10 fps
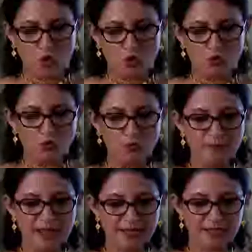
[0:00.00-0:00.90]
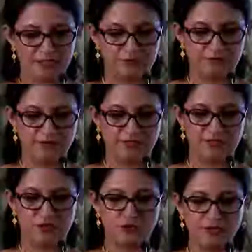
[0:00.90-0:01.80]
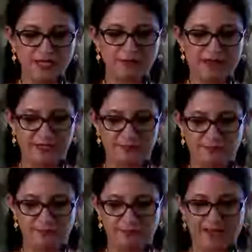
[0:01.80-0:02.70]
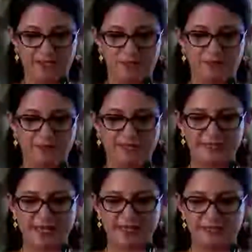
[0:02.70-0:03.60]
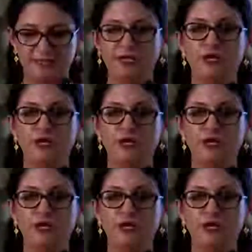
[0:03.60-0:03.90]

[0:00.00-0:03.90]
who managed with his unique management mentality